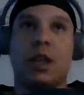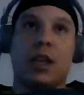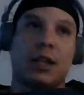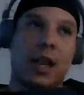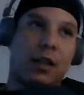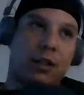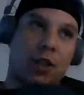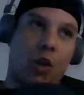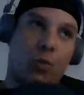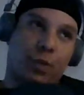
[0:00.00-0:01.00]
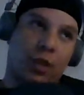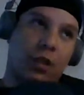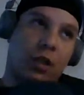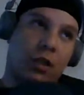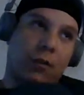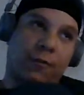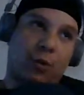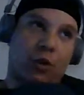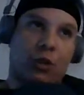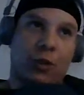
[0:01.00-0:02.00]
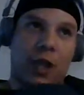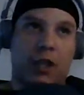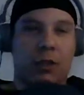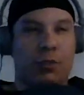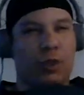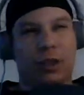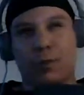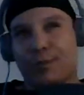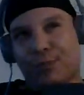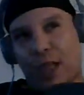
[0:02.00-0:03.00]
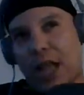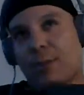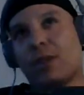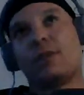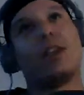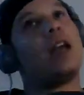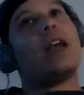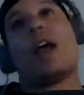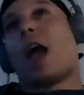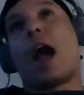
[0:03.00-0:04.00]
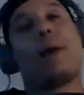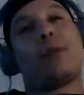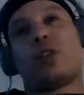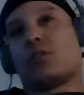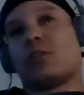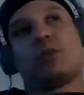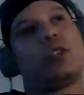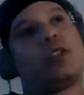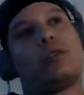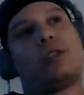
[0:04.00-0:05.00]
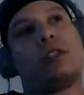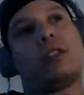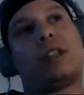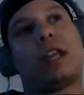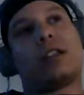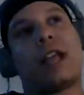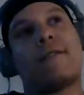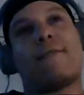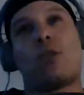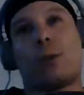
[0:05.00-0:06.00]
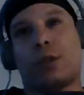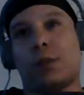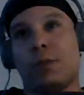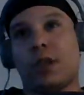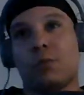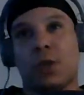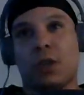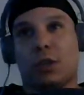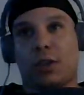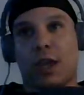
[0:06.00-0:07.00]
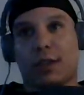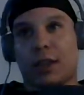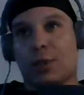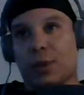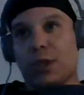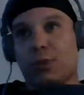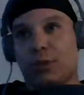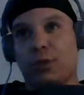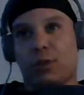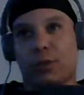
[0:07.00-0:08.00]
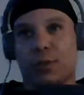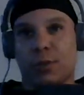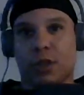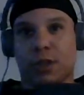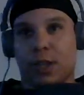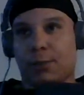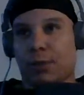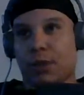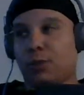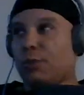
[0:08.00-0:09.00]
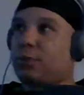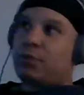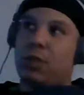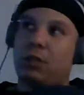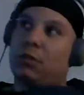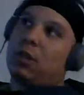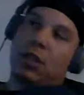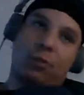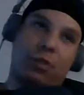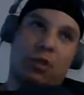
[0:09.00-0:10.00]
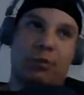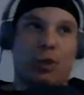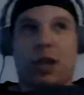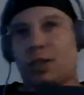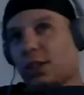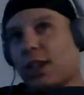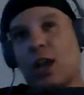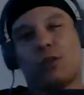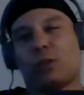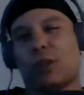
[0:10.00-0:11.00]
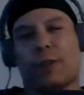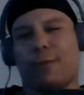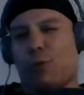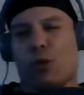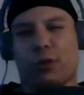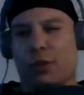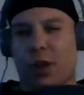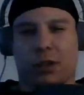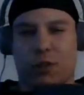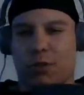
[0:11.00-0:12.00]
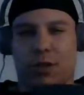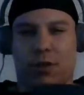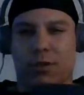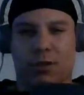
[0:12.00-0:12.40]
Daddy's OP. It's a 4-track EP. I've been on some, like that formula Meek Mill, I think what he was doing with the mixtapes when he put some projects out and there was like 4 tracks on there.